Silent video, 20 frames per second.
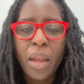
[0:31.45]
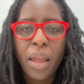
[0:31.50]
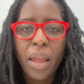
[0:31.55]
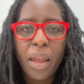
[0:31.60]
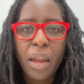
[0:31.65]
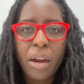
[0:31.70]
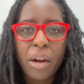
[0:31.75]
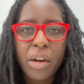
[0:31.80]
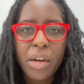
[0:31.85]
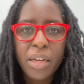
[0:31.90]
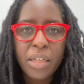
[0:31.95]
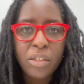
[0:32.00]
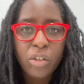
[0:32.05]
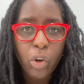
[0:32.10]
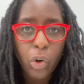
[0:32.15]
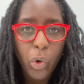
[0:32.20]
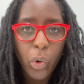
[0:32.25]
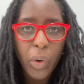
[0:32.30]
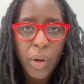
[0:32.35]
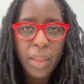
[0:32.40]
hair is
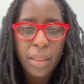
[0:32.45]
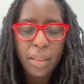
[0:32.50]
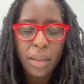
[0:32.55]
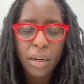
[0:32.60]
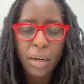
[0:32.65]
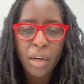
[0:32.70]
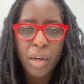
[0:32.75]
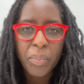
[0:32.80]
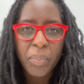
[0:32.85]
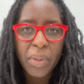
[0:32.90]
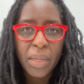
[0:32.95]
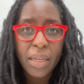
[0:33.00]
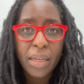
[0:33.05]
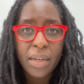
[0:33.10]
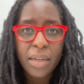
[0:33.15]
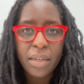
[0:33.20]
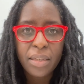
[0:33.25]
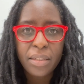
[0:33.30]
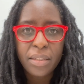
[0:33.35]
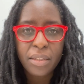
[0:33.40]
growing there
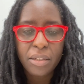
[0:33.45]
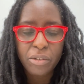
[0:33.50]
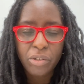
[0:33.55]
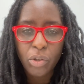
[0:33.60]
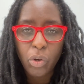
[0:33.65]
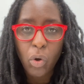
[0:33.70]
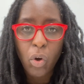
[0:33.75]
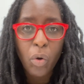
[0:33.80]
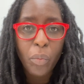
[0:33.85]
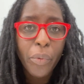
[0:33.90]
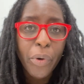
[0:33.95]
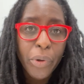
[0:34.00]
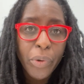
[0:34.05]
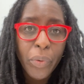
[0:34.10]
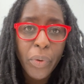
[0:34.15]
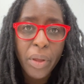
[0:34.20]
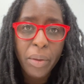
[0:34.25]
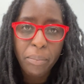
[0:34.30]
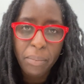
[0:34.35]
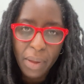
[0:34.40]
because there's a
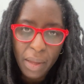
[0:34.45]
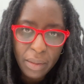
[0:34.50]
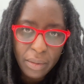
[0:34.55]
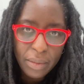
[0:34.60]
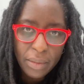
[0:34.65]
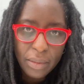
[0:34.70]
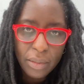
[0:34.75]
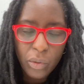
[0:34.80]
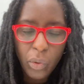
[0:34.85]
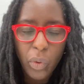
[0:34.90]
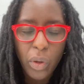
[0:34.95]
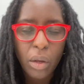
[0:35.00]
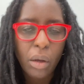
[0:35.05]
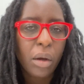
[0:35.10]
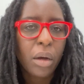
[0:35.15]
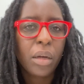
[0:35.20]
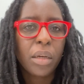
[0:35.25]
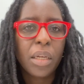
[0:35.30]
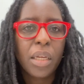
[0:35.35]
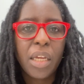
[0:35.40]
hormonal imbalance going on.